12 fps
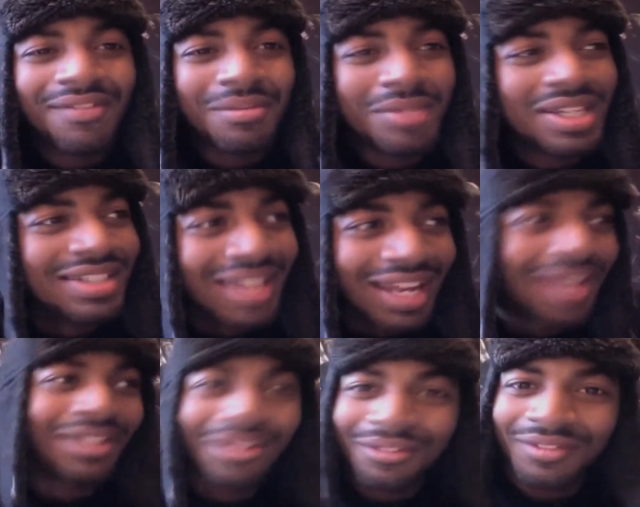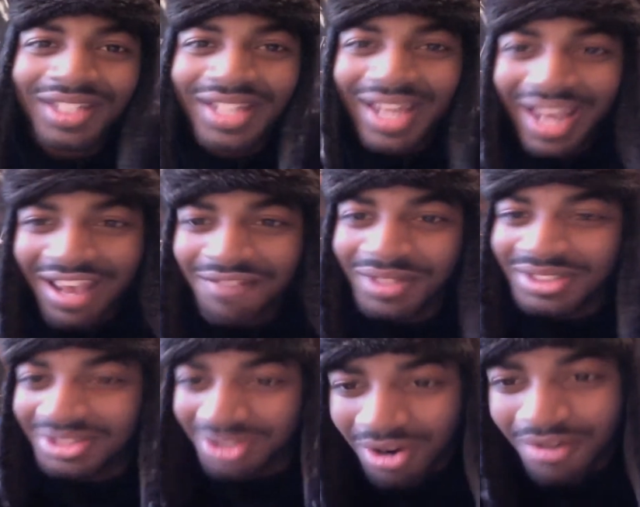I mean, damn, they don't really have
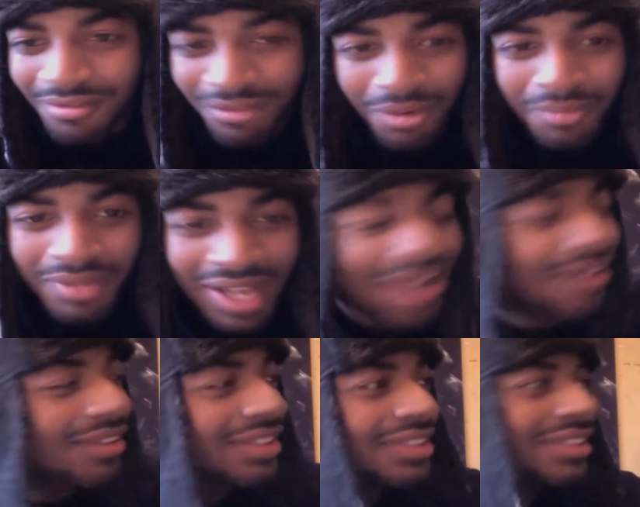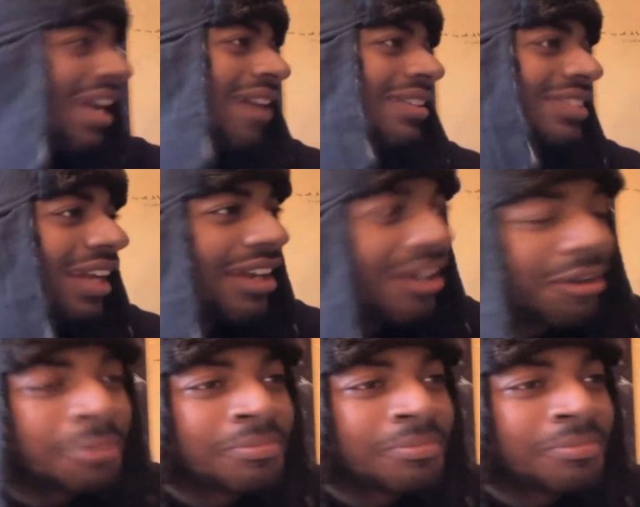much going for them now, because now it's like, oh,